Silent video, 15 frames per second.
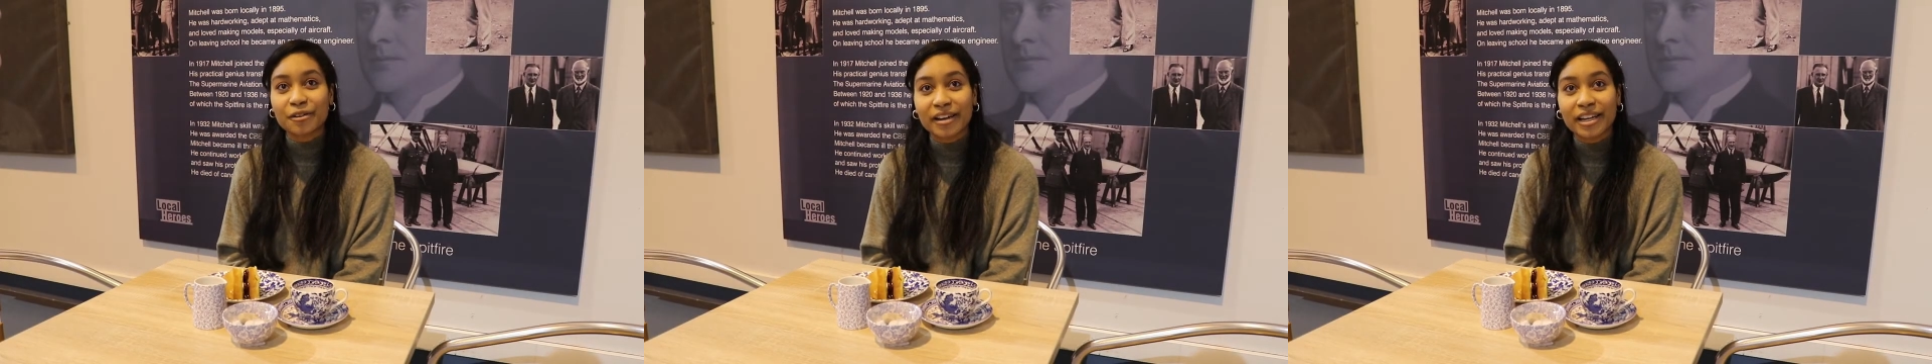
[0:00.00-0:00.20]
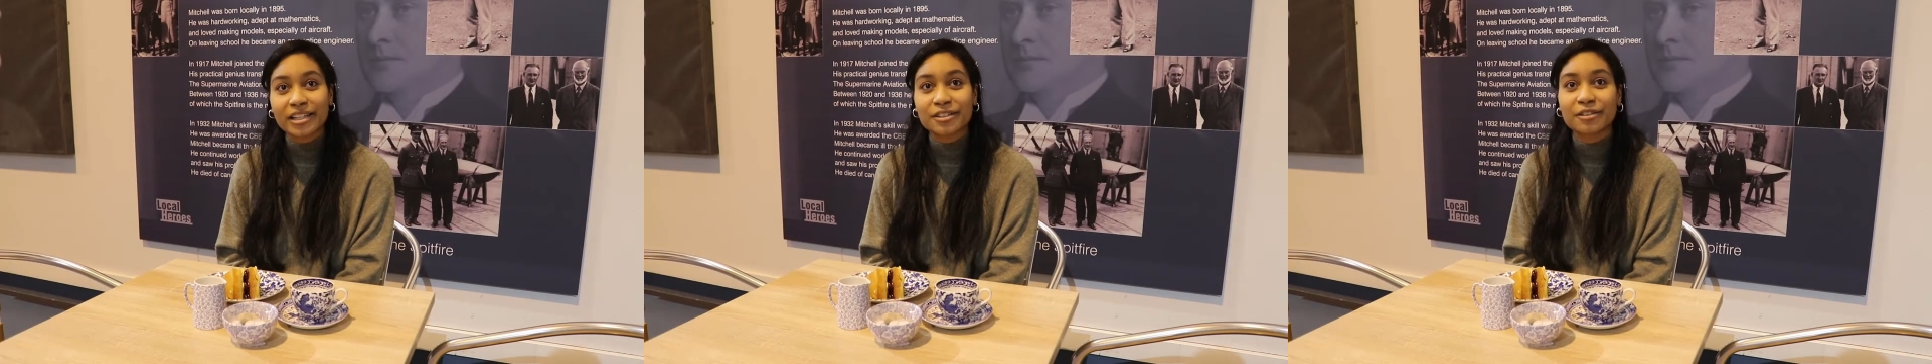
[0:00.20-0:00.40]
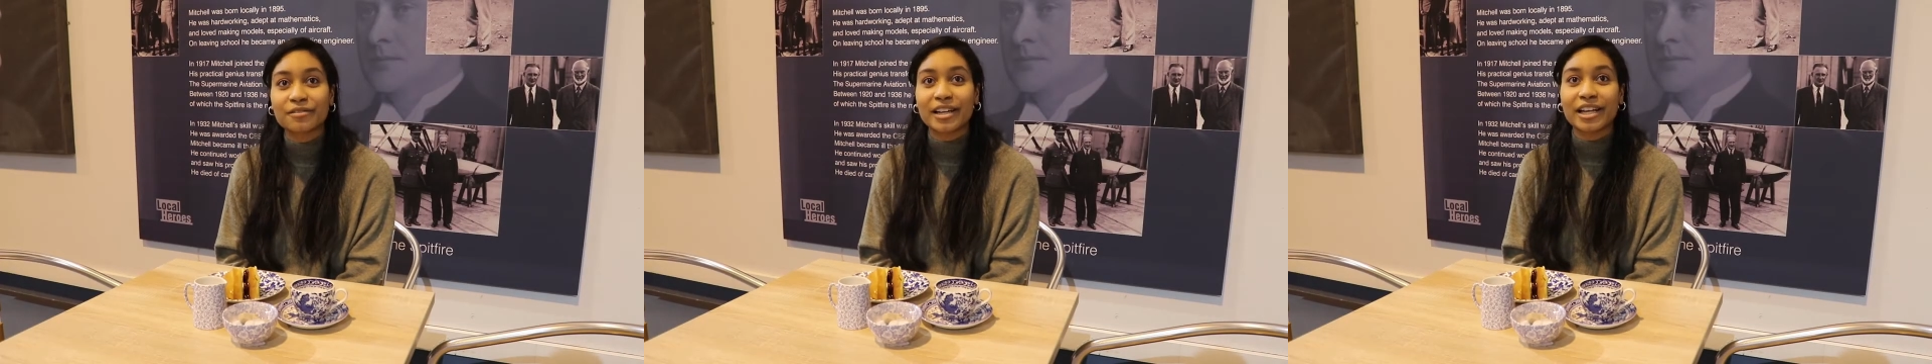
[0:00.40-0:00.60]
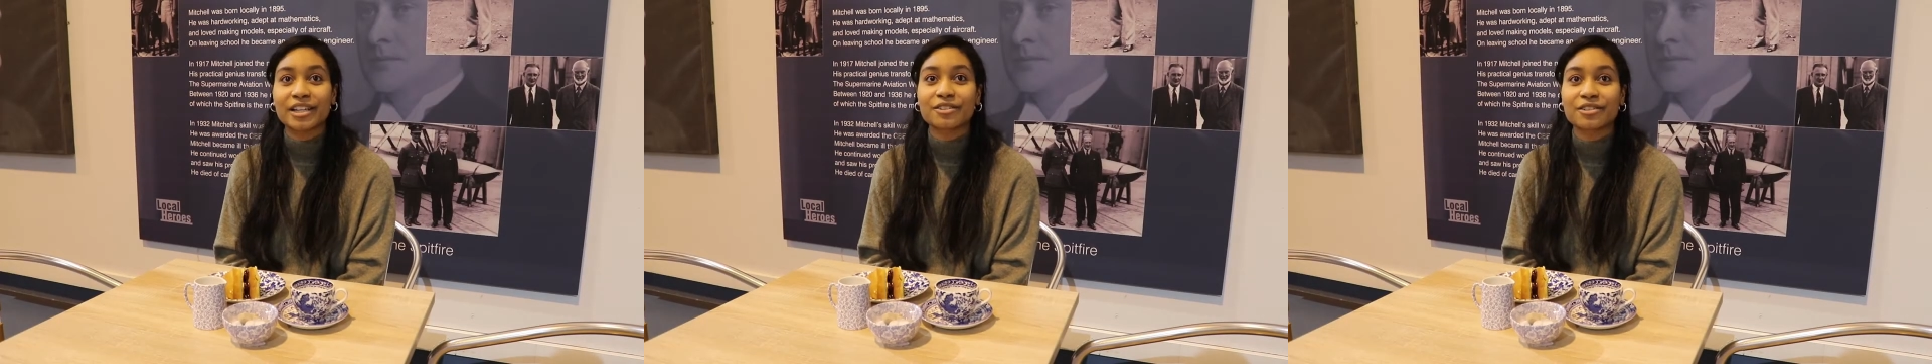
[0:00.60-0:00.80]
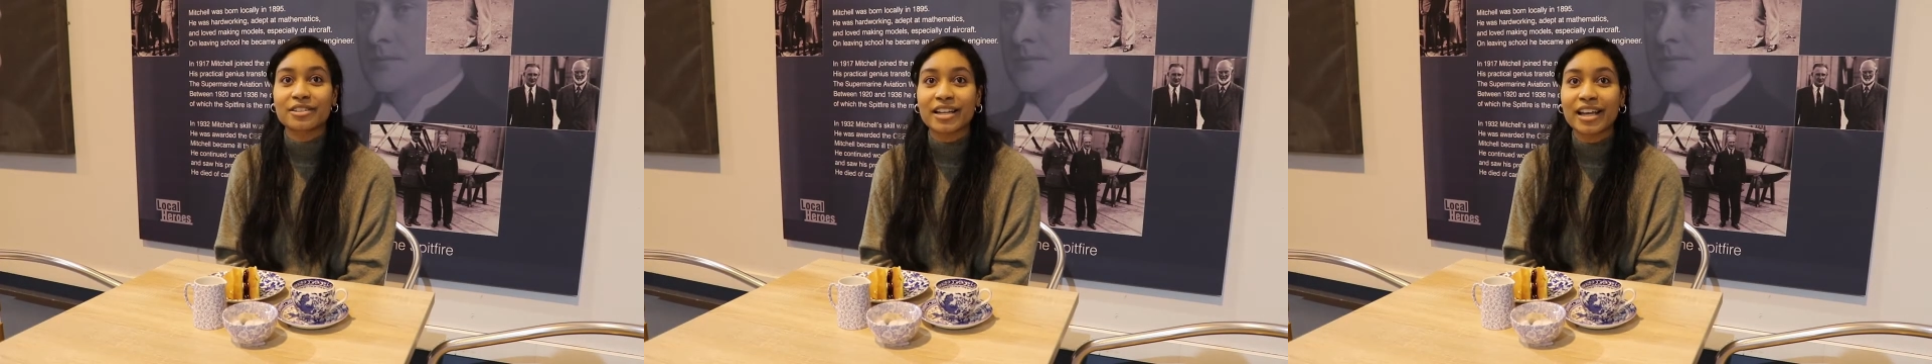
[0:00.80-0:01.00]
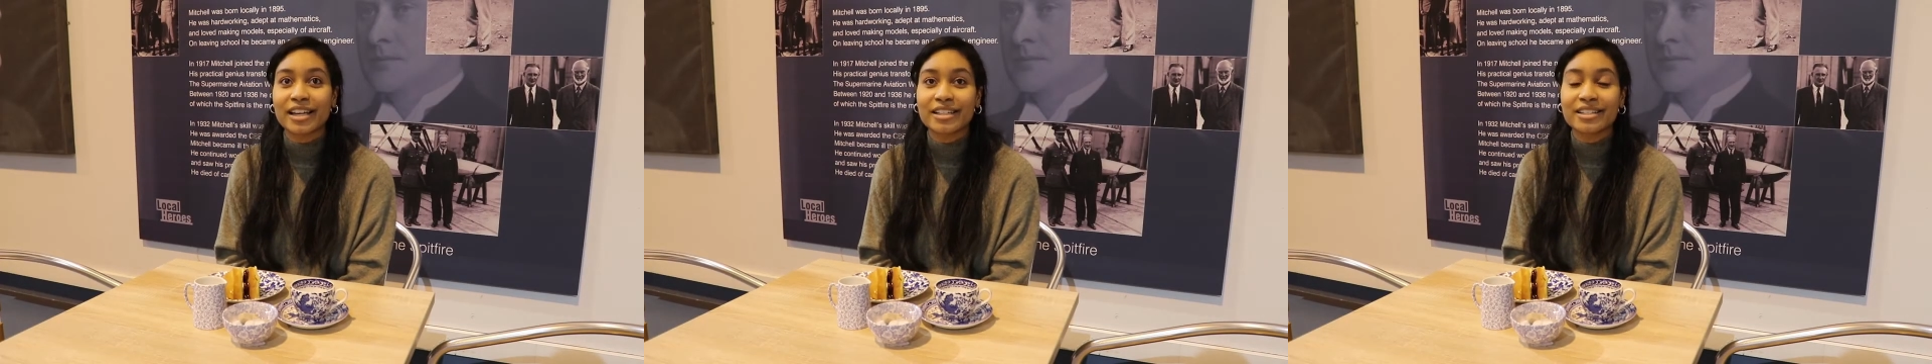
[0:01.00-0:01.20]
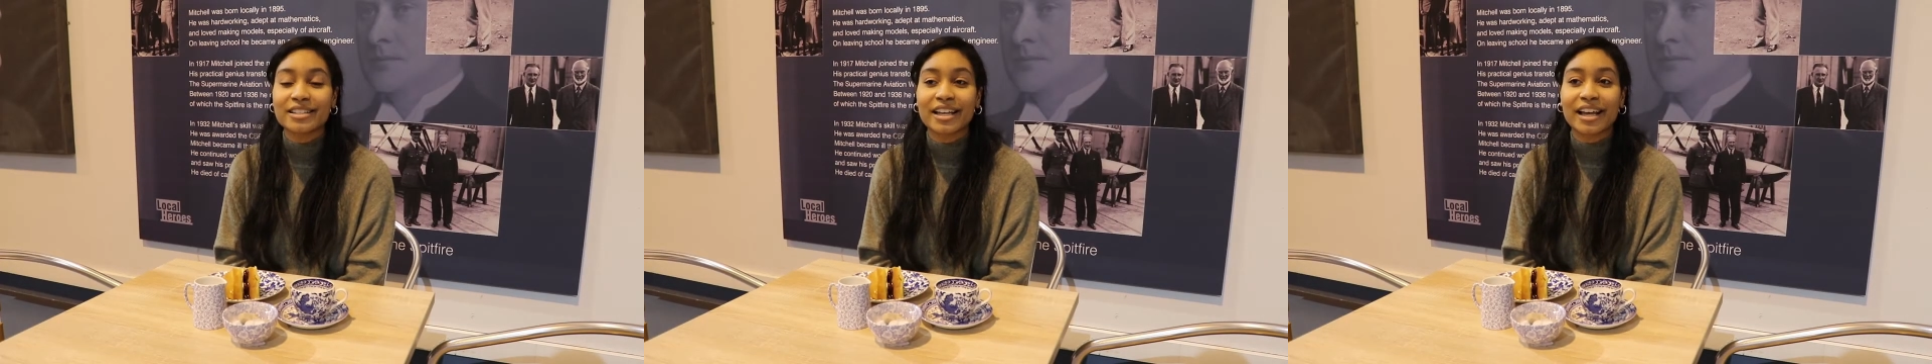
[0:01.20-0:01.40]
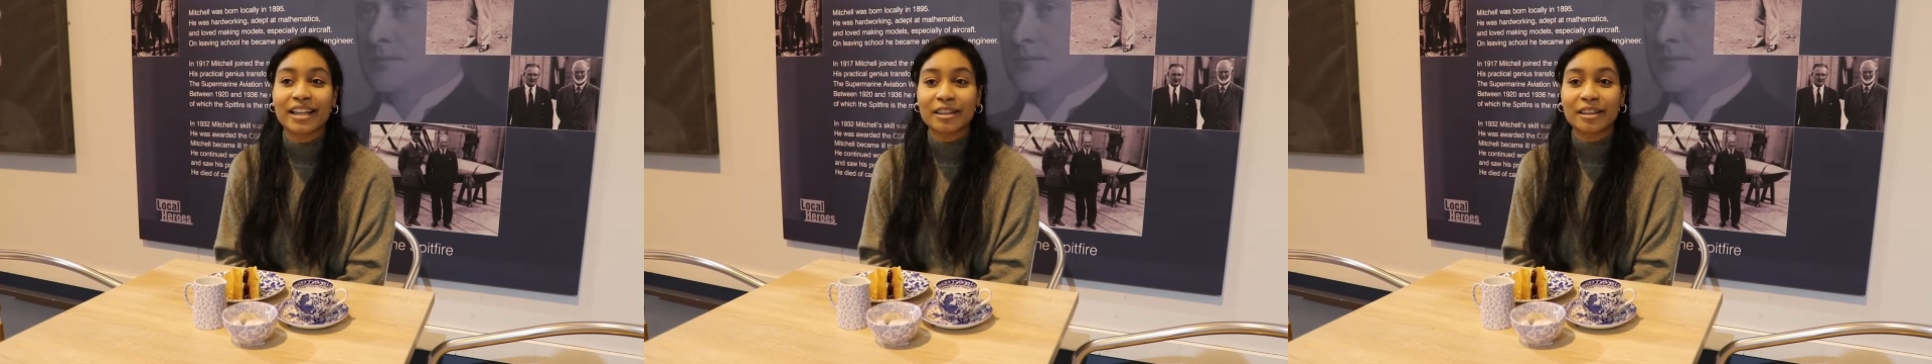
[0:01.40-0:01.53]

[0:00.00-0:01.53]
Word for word: Curator of Natural Science